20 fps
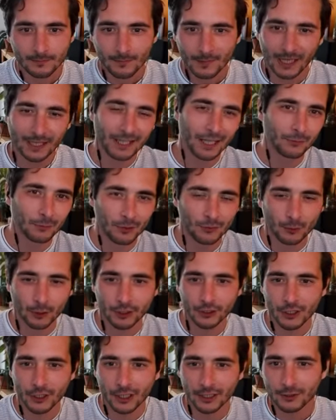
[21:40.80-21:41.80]
That was for the
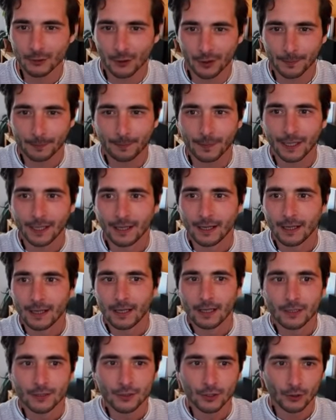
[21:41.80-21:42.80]
chat, sorry.
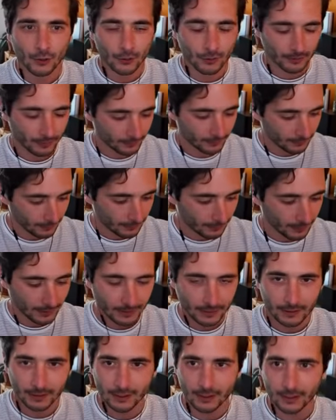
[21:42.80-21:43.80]
So
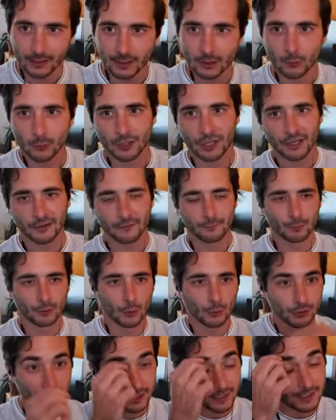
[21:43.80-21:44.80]
the creative
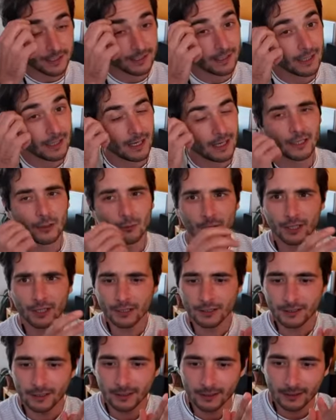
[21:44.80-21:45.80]
process. I
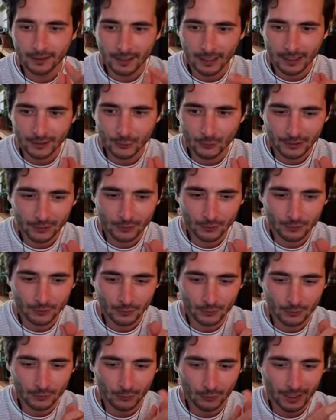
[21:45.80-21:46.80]
tried to
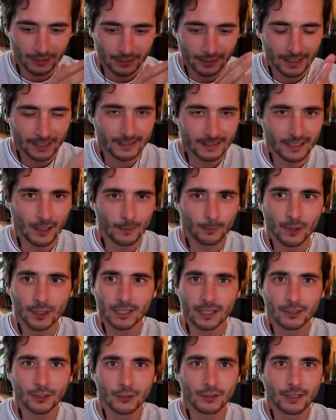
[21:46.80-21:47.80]
create an example
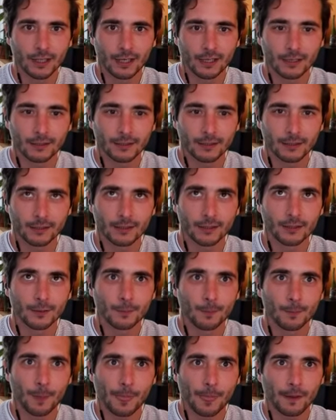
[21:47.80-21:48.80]
that
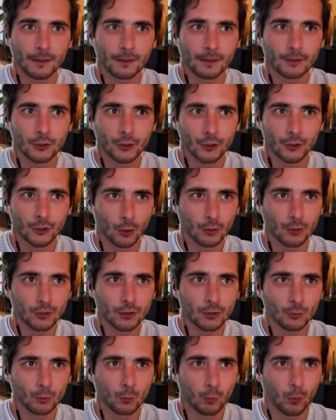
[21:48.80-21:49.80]
shows
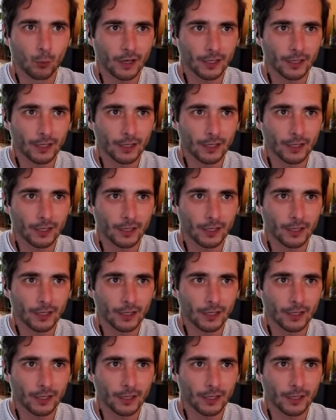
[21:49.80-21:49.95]
what